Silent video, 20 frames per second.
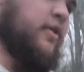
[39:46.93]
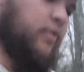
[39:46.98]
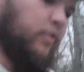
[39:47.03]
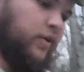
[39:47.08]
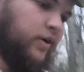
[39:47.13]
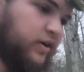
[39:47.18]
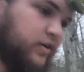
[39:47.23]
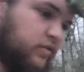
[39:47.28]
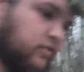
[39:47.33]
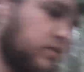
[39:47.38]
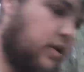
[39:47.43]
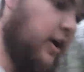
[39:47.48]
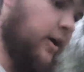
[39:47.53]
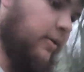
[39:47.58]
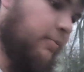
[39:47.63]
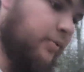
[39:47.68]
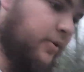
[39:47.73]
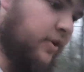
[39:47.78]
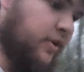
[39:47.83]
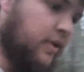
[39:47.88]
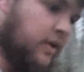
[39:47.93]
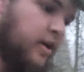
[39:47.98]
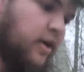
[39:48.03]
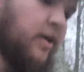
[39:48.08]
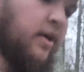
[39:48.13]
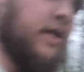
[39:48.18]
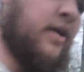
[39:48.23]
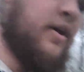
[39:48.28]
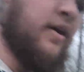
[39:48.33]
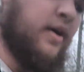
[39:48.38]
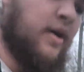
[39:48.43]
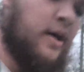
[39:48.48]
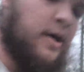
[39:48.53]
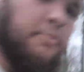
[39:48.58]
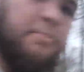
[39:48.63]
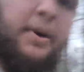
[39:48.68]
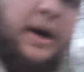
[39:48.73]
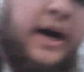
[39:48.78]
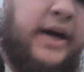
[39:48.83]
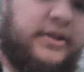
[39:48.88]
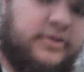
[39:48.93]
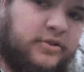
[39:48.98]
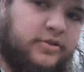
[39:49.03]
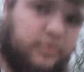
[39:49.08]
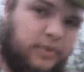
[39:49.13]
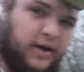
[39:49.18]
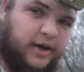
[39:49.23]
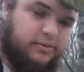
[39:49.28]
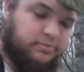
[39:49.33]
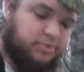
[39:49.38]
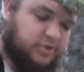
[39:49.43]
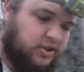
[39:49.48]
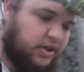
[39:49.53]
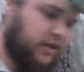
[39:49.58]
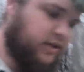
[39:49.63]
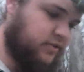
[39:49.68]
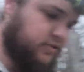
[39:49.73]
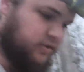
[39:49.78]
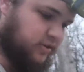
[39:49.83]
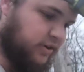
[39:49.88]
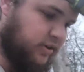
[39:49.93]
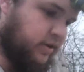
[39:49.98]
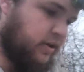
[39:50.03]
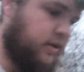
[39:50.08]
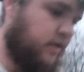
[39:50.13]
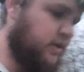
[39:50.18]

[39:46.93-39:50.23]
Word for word: we're gonna stop at Pine Swamp Shelter.